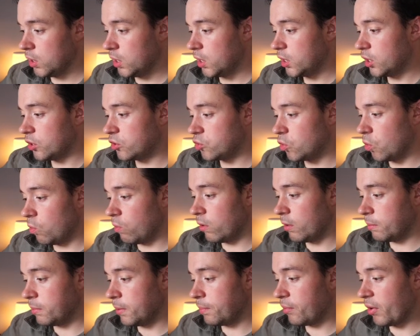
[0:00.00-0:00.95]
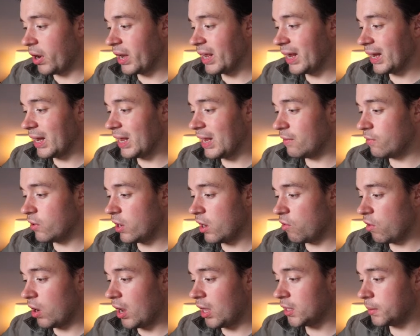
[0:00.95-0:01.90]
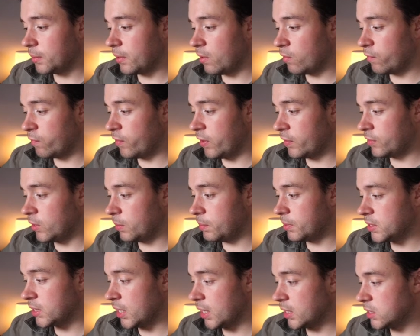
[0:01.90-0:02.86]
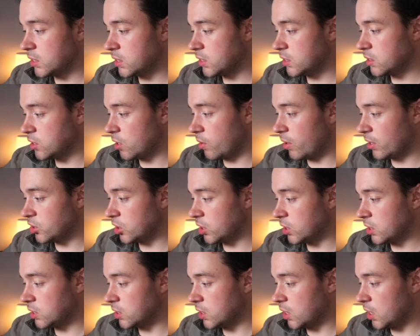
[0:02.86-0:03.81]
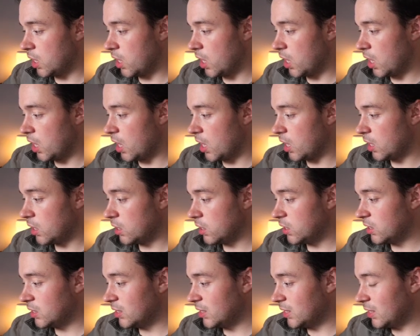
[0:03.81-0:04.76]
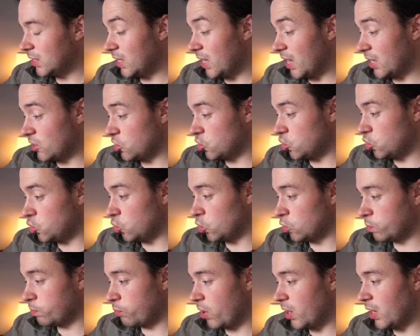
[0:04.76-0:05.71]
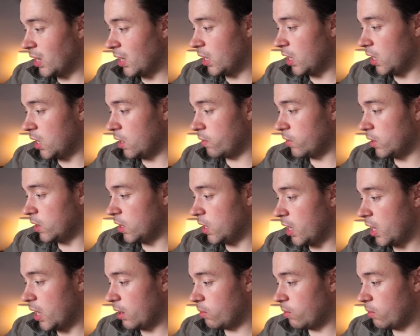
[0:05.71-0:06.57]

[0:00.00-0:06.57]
you sort of want to be breaking even at around about 50%. So as you can see here, yeah, it's just breaking even there